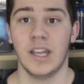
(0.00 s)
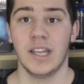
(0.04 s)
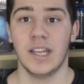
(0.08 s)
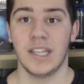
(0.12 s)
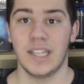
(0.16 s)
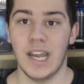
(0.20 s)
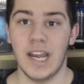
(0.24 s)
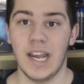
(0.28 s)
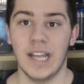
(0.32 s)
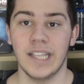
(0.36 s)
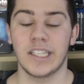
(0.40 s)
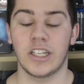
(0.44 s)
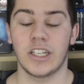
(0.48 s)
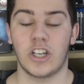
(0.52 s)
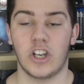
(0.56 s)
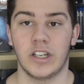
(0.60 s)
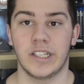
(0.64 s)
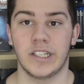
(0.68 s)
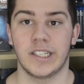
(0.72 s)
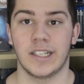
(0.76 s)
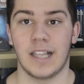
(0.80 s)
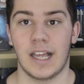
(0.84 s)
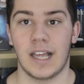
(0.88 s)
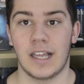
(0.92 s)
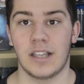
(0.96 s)
Yes, The
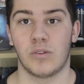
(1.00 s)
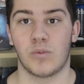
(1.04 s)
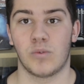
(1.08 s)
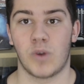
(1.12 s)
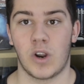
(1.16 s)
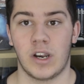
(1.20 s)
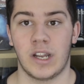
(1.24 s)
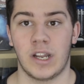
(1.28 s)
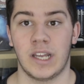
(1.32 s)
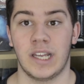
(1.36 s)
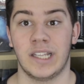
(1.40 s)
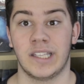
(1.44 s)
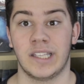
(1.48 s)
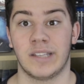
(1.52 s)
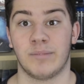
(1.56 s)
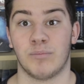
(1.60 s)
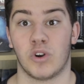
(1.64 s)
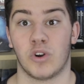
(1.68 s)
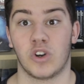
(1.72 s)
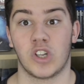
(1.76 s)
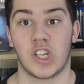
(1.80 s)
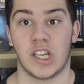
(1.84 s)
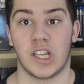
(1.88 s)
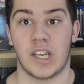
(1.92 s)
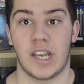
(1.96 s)
Curse of La Llorona is
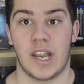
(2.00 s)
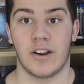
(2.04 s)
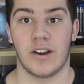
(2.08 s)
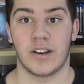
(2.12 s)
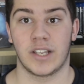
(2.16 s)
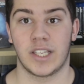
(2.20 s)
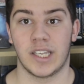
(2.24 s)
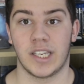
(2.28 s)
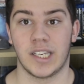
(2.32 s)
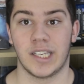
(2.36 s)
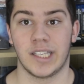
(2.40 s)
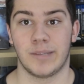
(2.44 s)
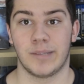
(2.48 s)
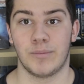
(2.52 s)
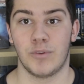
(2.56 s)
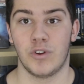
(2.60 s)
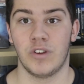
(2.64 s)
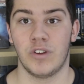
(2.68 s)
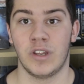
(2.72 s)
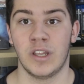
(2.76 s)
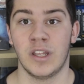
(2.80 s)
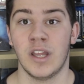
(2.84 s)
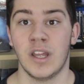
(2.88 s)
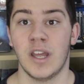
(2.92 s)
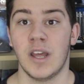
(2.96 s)
more generic than this
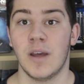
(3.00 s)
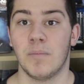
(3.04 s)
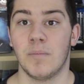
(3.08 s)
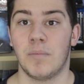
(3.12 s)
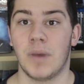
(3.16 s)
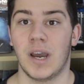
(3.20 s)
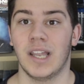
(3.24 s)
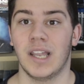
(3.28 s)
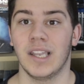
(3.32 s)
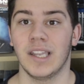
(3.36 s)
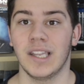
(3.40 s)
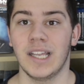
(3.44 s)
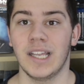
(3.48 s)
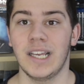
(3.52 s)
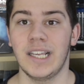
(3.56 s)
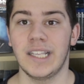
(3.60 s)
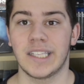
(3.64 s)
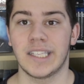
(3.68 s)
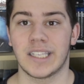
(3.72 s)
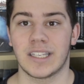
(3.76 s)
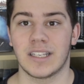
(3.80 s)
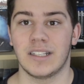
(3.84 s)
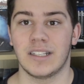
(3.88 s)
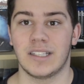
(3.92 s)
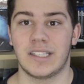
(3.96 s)
movie, but at least
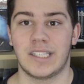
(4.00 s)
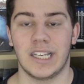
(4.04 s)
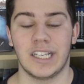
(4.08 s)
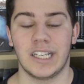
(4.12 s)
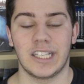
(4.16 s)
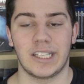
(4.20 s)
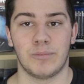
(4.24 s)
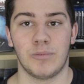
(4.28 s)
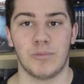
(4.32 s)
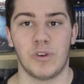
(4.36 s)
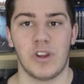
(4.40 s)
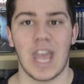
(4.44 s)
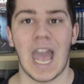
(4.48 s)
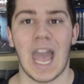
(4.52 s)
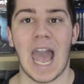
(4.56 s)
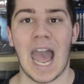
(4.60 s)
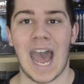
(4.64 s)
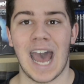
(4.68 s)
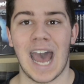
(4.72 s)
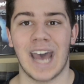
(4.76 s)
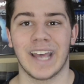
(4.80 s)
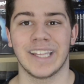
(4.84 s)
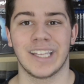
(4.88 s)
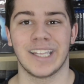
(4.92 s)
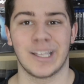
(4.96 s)
this movie
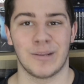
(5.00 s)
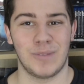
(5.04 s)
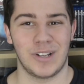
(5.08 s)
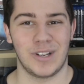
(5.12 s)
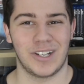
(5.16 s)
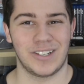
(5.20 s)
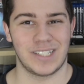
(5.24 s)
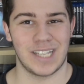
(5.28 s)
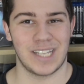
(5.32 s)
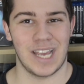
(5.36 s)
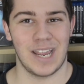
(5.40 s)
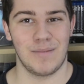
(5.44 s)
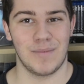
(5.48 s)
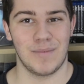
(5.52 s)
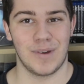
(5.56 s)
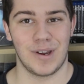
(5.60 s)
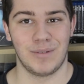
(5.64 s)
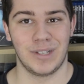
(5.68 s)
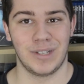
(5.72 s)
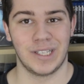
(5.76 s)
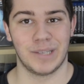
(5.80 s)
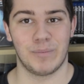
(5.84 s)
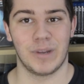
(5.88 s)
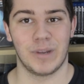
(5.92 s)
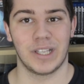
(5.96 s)
had some entertaining
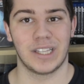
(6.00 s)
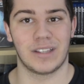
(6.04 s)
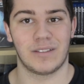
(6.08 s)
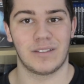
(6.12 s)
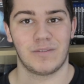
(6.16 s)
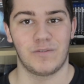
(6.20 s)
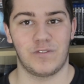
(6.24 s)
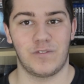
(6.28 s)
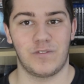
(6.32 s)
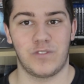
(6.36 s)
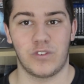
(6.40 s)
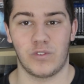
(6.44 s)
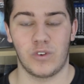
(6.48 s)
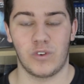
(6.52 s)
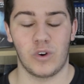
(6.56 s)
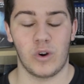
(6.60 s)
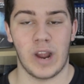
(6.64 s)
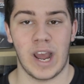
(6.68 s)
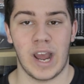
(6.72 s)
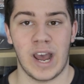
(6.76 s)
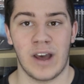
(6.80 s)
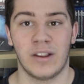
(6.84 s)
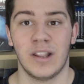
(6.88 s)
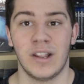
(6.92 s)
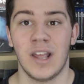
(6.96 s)
moments, but
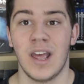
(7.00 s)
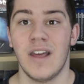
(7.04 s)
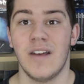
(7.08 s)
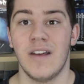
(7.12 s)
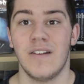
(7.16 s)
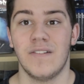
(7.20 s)
throughout,